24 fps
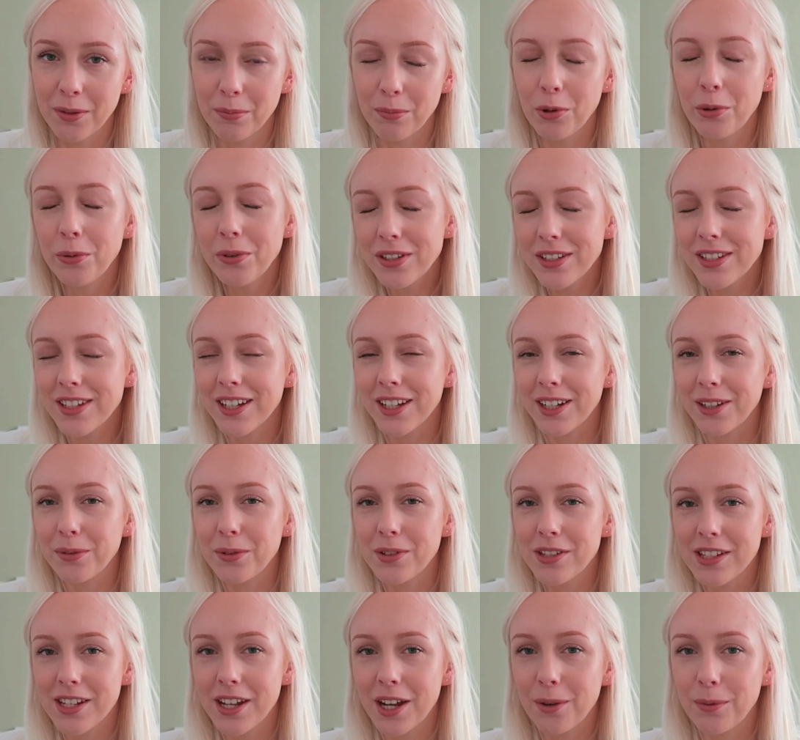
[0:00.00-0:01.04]
But we'll
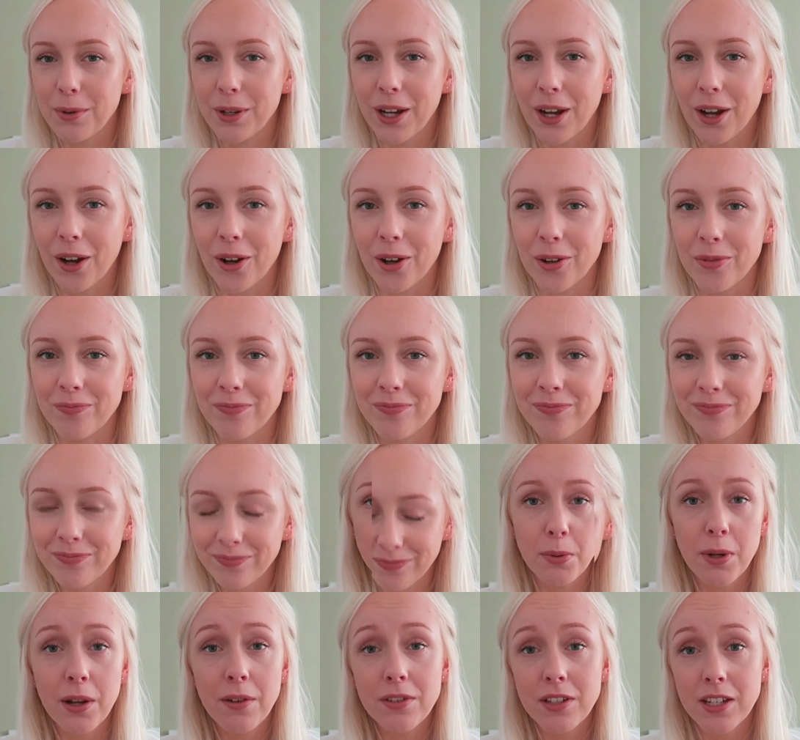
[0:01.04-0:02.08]
see how we get on.
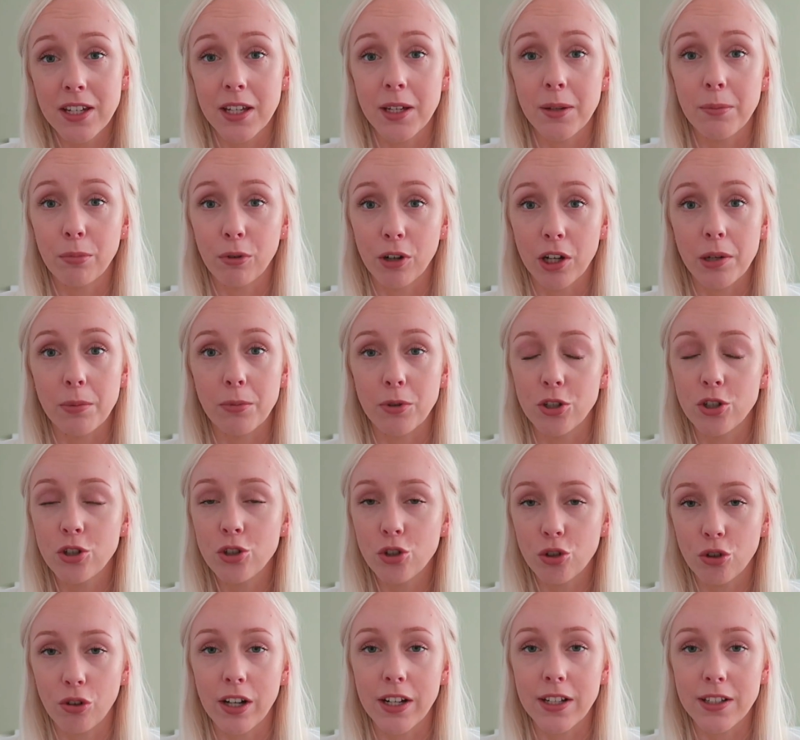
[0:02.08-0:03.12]
So we have tea pretty much
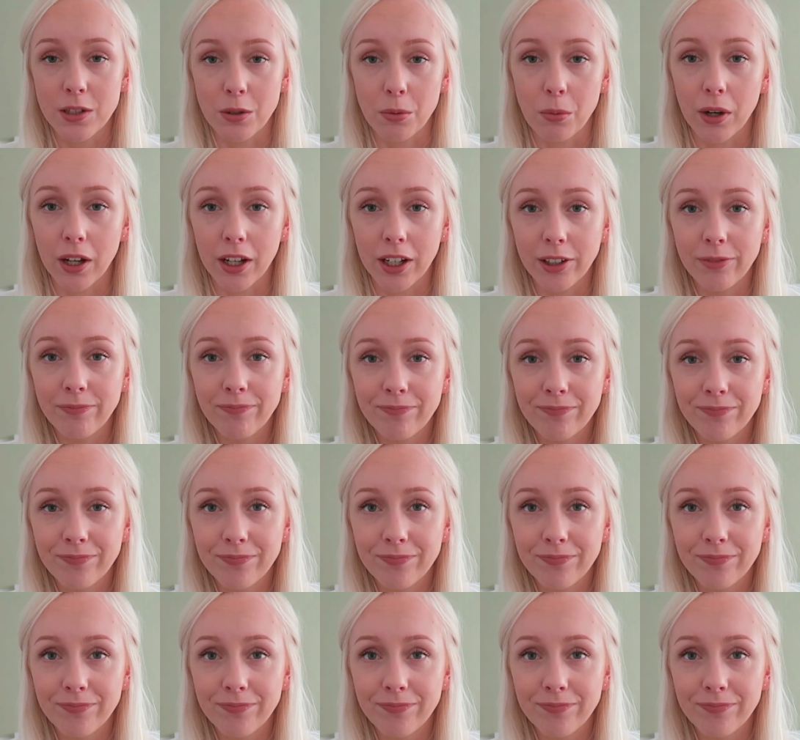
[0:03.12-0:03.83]
straight away.